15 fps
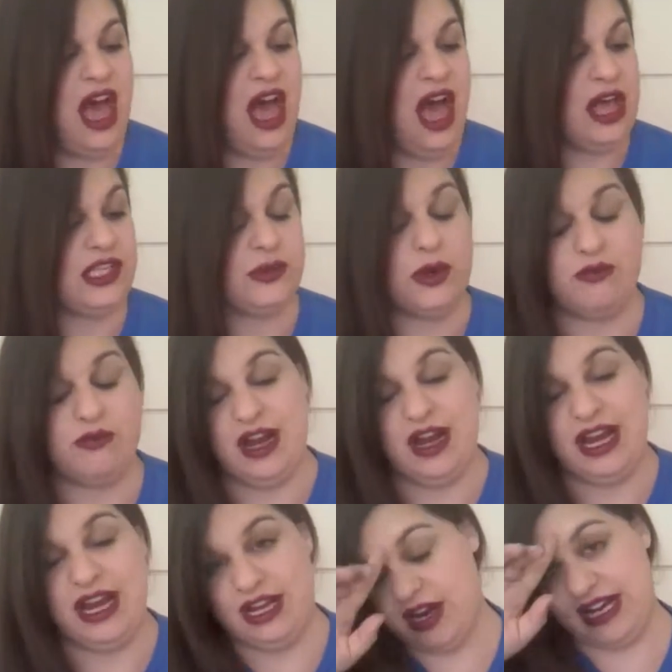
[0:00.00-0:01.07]
Uh, so I
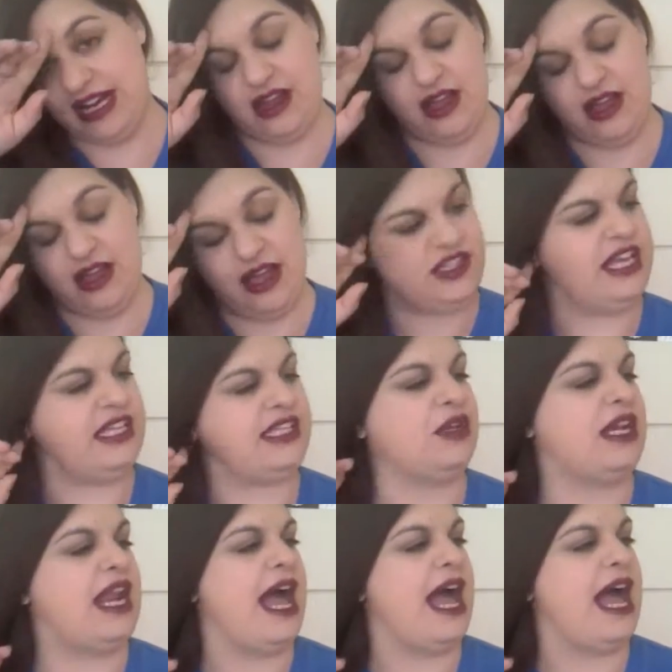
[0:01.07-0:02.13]
really, really liked this. I'm
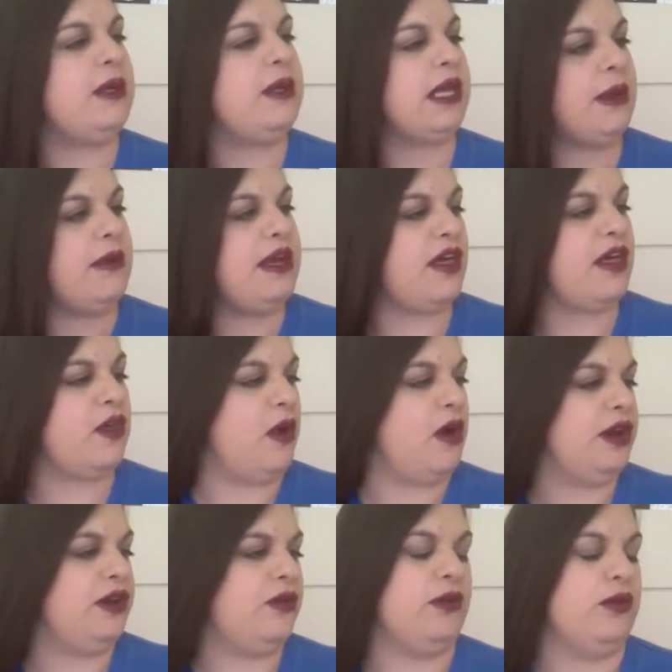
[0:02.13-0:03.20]
going to have to pick up another
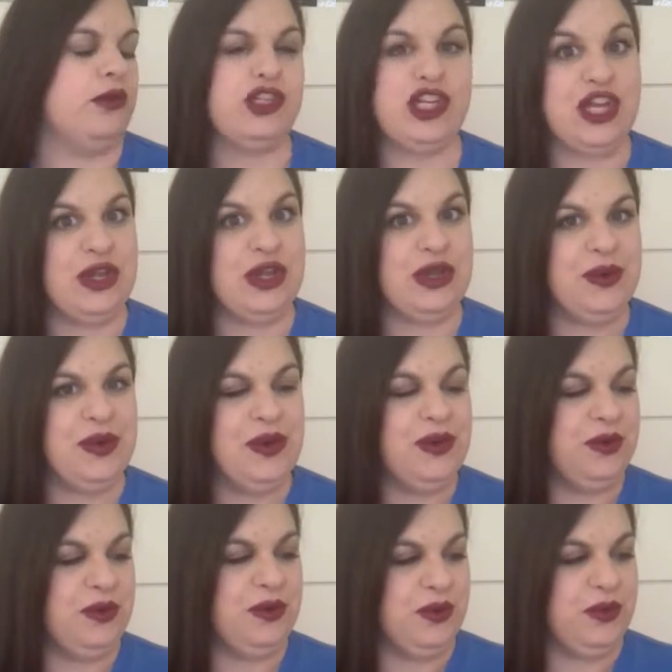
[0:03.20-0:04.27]
one or two or